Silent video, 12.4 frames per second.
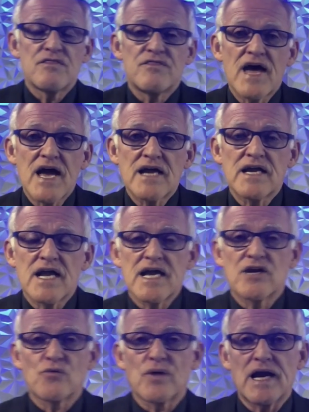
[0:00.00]
then
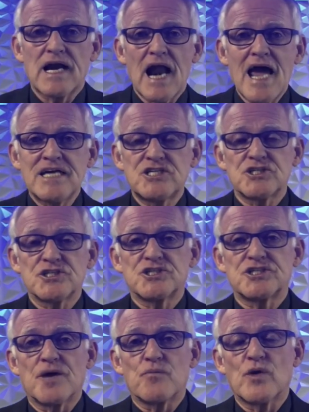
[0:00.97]
in
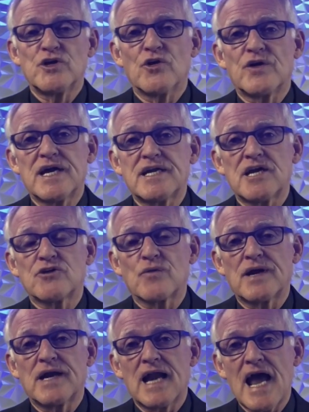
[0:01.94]
relationship, when you get in
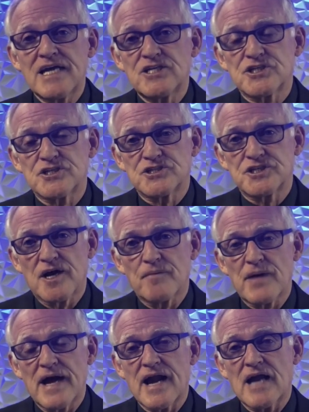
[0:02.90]

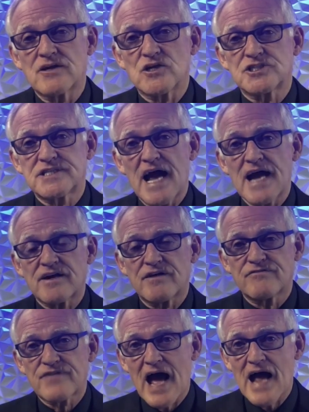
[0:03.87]
relationship and understand
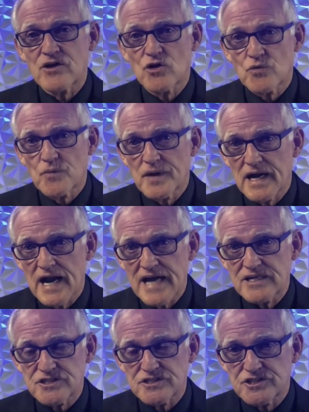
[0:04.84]
and value
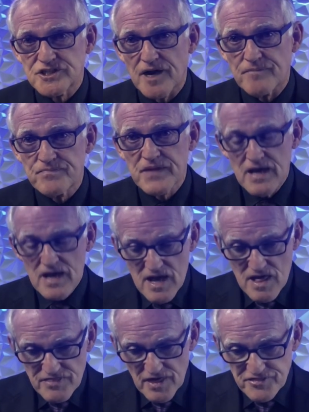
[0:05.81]
relationship,
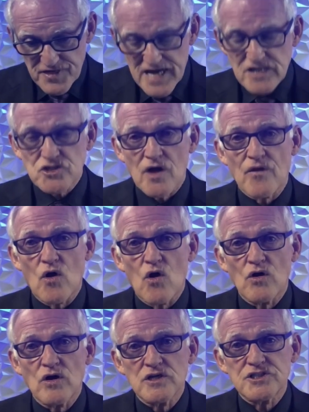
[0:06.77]
the things on the
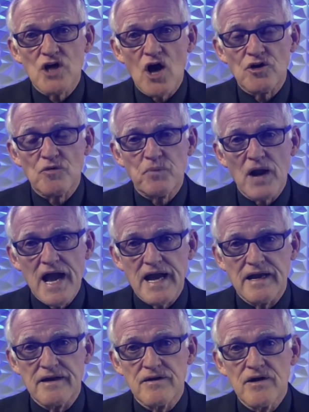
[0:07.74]
horizontal
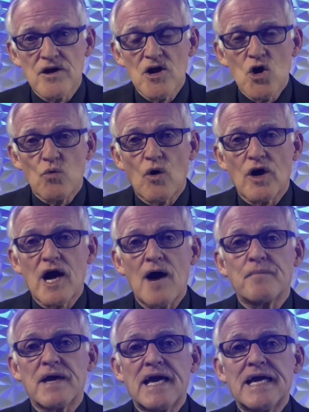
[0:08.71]
plane will
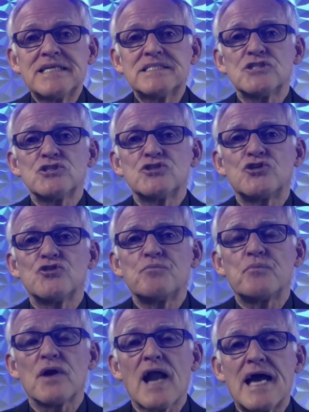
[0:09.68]
come into
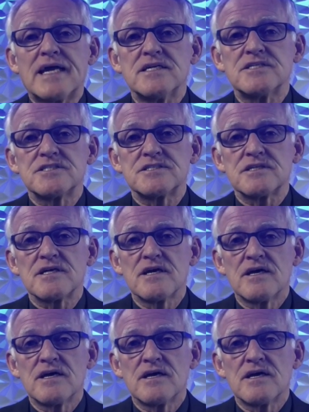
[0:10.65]
place